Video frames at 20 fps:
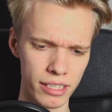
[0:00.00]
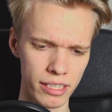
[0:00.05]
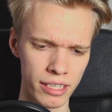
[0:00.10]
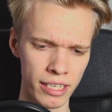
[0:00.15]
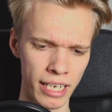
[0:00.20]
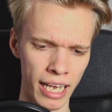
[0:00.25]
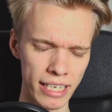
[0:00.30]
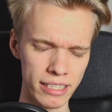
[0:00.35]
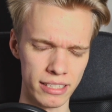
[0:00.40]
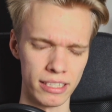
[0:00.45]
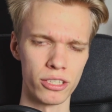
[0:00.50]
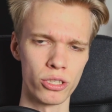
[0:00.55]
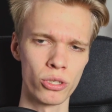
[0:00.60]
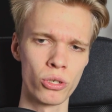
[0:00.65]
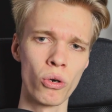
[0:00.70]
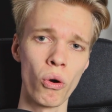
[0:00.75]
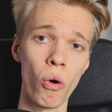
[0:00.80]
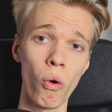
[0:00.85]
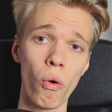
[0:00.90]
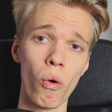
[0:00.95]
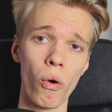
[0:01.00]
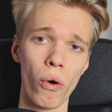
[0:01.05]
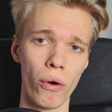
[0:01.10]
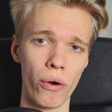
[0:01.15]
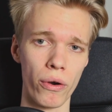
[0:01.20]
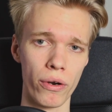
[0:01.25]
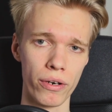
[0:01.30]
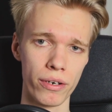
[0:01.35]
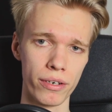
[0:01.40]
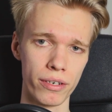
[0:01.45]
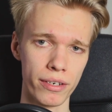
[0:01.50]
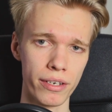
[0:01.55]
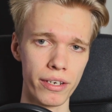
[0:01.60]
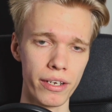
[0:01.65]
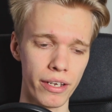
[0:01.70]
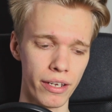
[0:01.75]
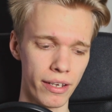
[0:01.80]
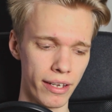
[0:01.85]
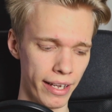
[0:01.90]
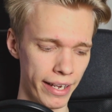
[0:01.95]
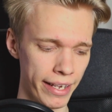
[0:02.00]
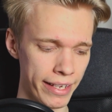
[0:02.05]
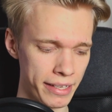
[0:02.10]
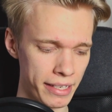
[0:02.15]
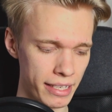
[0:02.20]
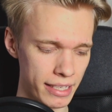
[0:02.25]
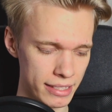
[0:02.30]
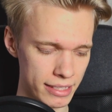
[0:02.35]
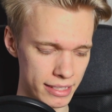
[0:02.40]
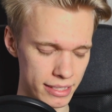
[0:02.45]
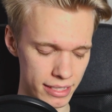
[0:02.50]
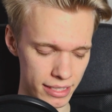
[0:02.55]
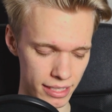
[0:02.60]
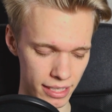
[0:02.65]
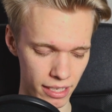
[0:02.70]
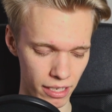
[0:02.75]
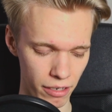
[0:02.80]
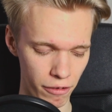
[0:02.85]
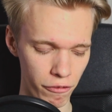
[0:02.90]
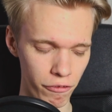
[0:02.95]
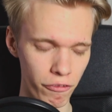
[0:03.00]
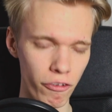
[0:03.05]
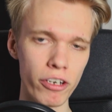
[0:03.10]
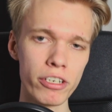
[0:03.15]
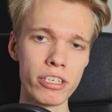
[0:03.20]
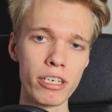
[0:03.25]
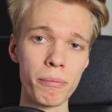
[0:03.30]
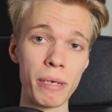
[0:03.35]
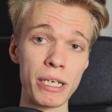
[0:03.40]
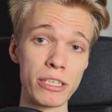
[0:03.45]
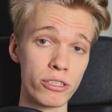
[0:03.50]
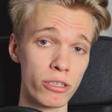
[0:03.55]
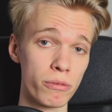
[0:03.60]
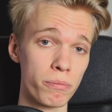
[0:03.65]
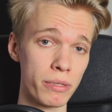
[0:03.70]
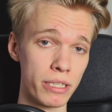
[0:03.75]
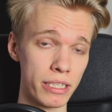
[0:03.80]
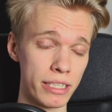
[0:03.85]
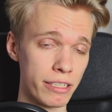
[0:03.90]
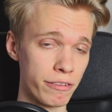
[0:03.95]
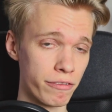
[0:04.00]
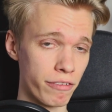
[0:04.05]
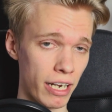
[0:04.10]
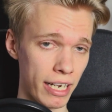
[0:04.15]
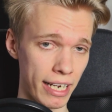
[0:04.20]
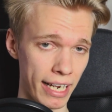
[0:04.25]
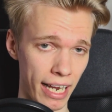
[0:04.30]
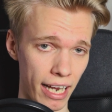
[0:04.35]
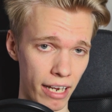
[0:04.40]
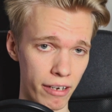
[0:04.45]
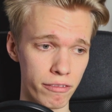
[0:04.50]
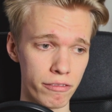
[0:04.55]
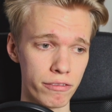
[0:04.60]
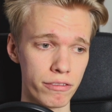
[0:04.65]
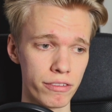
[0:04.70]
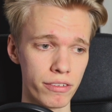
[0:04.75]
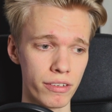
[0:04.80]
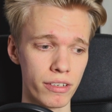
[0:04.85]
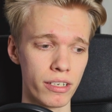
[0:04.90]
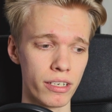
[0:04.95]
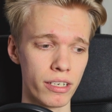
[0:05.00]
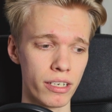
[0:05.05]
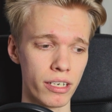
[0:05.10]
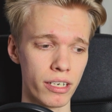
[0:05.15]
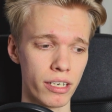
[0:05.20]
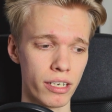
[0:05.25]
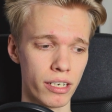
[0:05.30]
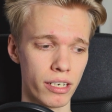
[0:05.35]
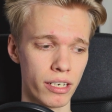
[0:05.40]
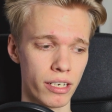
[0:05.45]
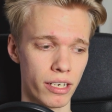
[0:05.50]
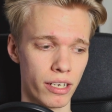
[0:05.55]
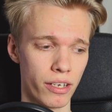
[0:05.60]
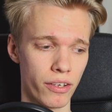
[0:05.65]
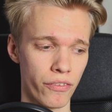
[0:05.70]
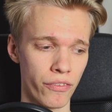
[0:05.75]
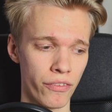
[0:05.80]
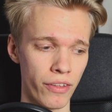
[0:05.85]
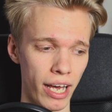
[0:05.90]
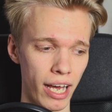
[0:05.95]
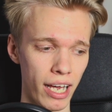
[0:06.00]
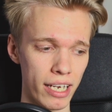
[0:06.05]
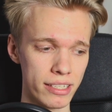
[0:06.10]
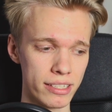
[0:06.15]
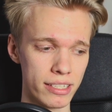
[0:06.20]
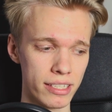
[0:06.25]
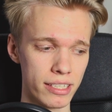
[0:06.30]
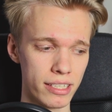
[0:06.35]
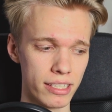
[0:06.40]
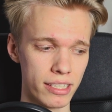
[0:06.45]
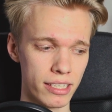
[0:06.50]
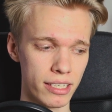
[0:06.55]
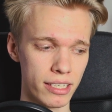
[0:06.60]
has its core in this fundamental belief I have that